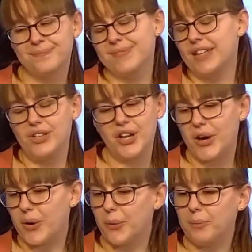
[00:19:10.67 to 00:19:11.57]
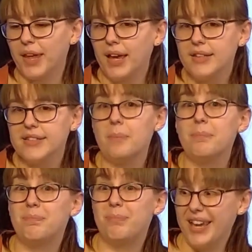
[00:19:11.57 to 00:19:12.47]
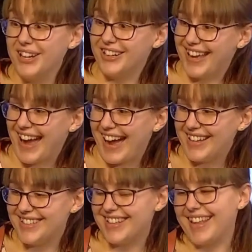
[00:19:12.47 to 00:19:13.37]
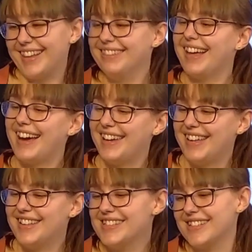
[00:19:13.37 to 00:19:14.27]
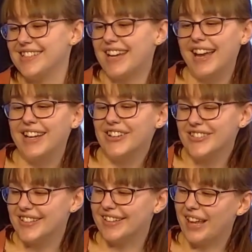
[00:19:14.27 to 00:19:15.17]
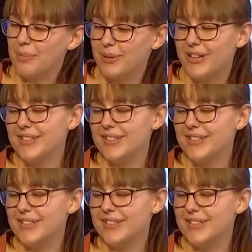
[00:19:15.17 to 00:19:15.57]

No. Some bigger cats like lions and tigers and leopards,